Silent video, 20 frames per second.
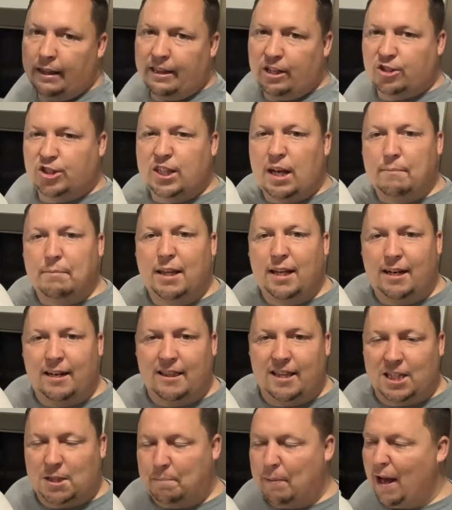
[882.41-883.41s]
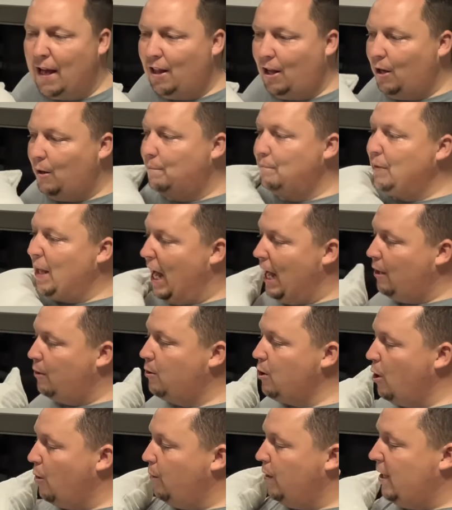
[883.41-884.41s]
There's something in this pillow. I
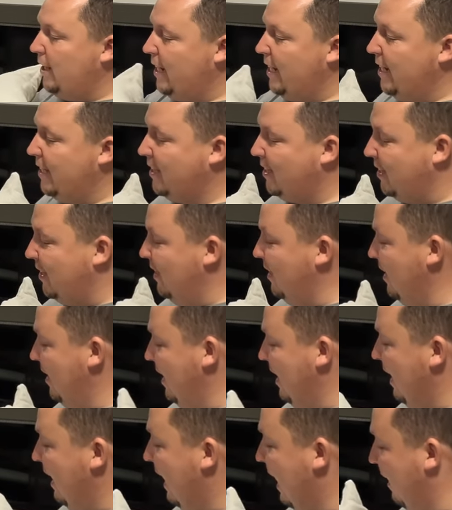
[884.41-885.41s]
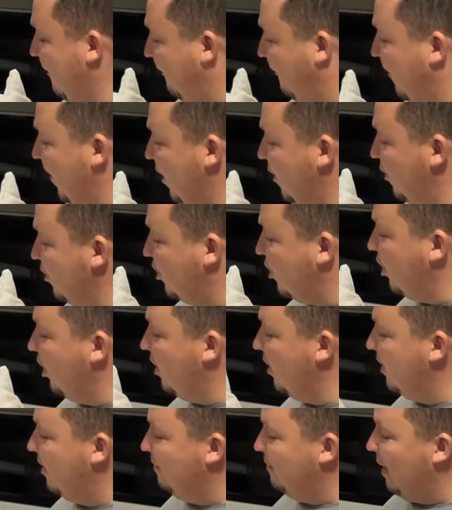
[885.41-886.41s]
don't know what it is. It feels
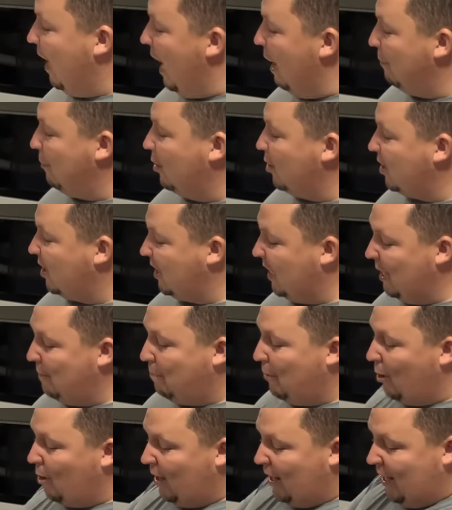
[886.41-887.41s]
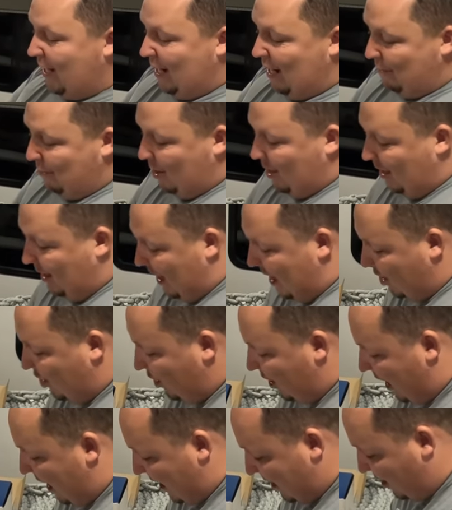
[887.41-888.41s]
good. I'm gonna sleep on it and I'm gonna let
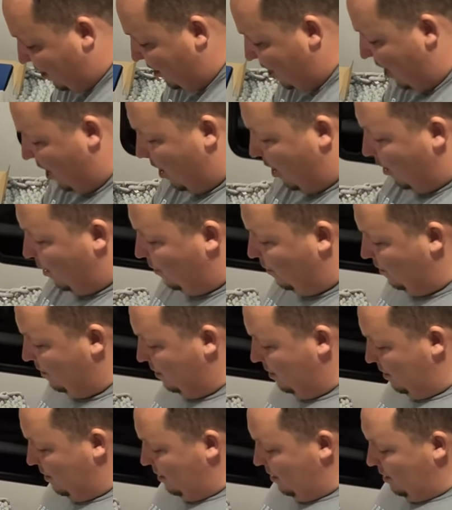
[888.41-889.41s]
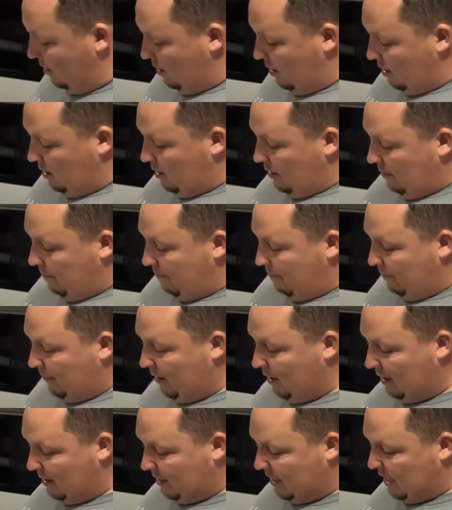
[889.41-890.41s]
you guys know.
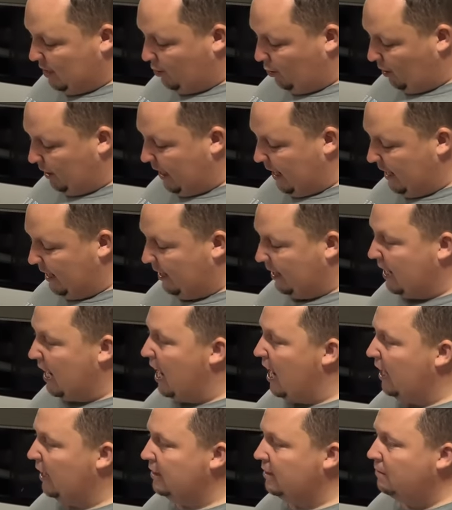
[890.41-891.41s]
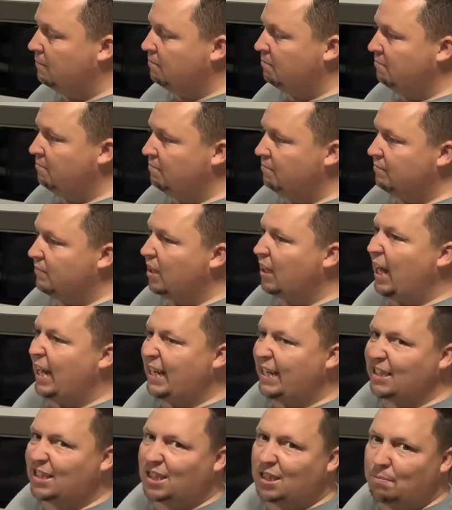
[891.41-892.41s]
It says organic cotton.
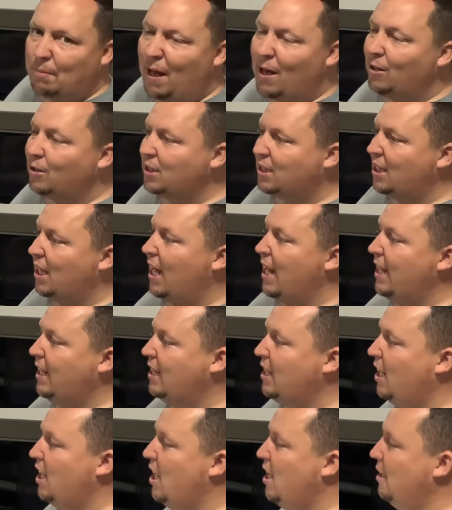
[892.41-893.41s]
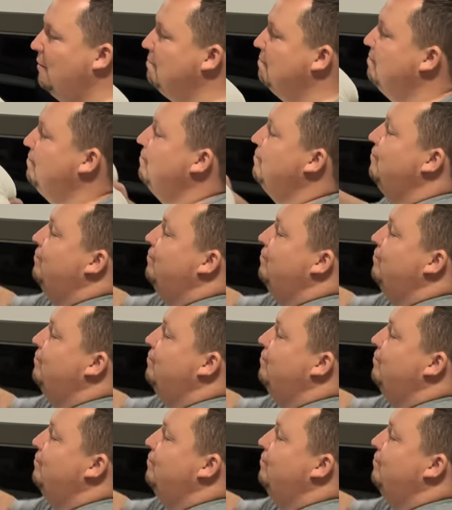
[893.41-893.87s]
Like, it smells like a